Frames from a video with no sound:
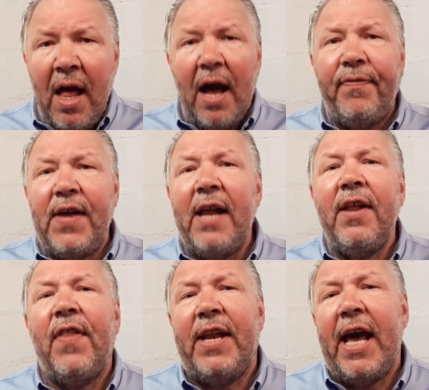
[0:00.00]
At the end
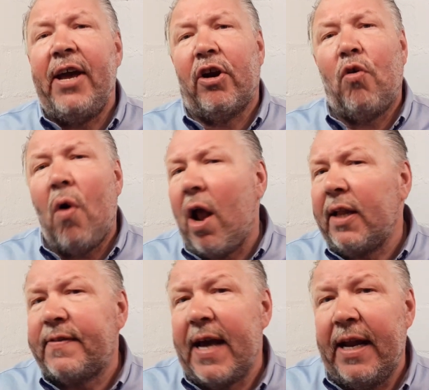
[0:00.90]
of the day, your
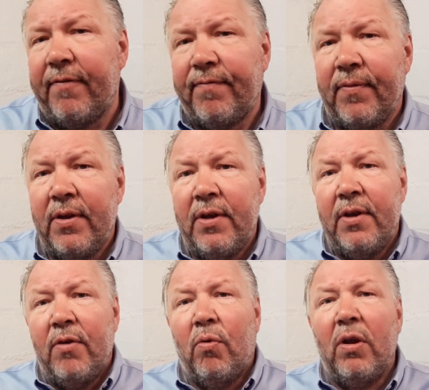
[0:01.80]
qualitative
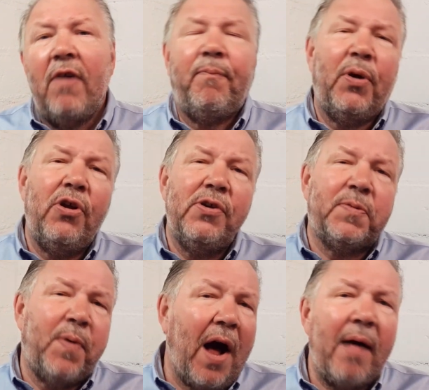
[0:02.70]
will have
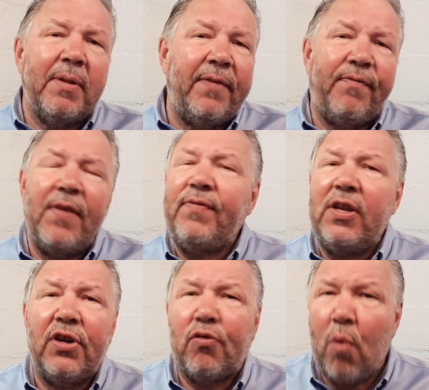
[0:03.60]
produced probably
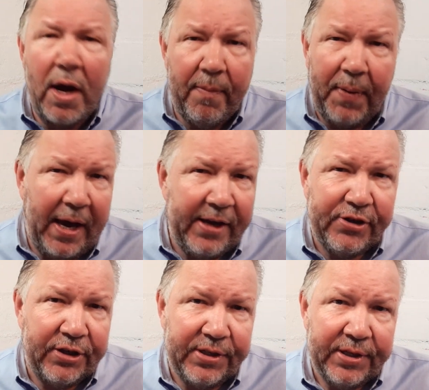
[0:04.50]
15 to 20
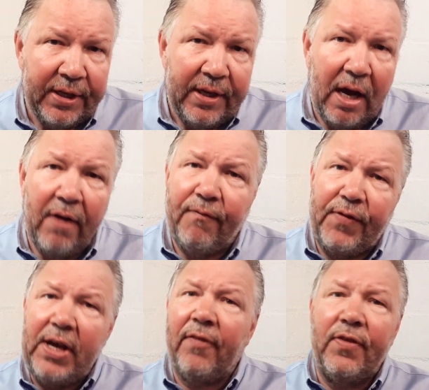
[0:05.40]
pages of
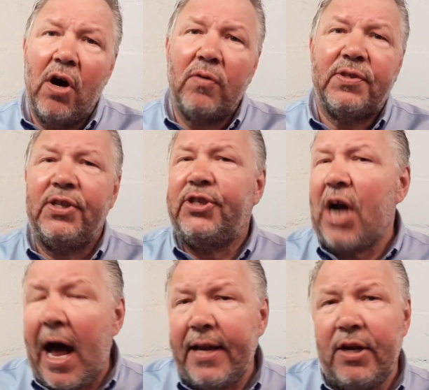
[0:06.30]
field notes and
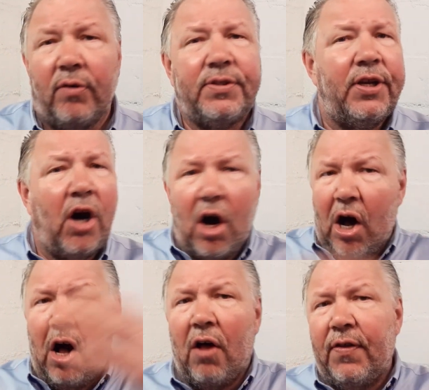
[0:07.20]
jot notes and
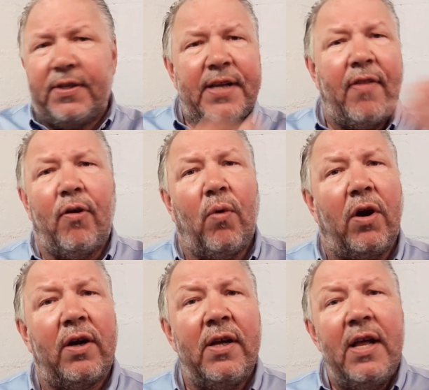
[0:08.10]
all this other
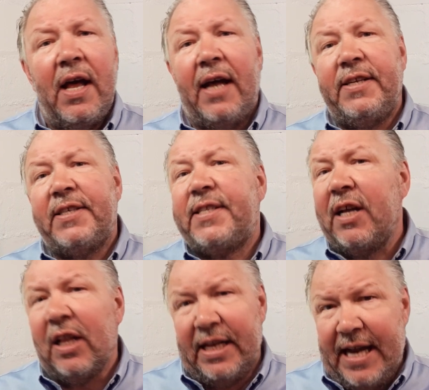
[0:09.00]
work, and
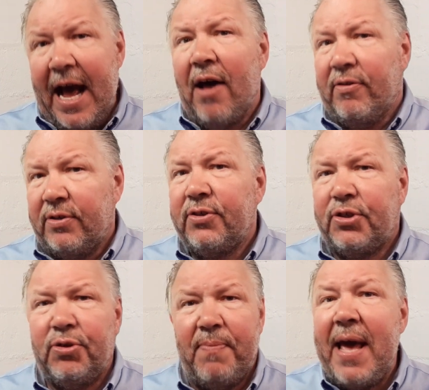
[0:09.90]
distill it down
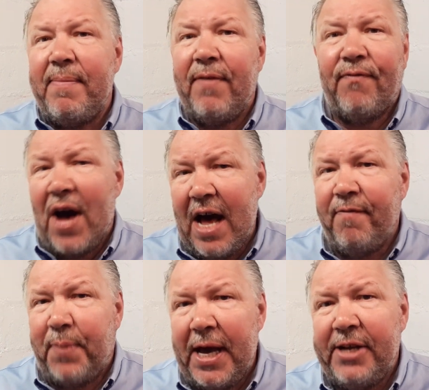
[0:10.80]
to maybe
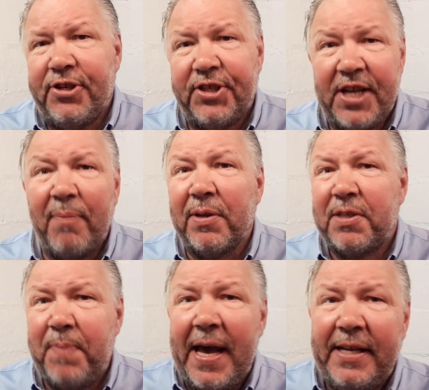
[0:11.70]
5 pages, double
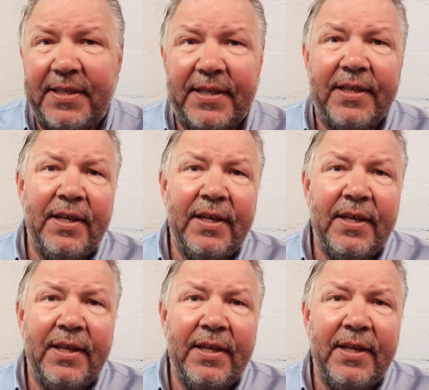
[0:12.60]
spaced,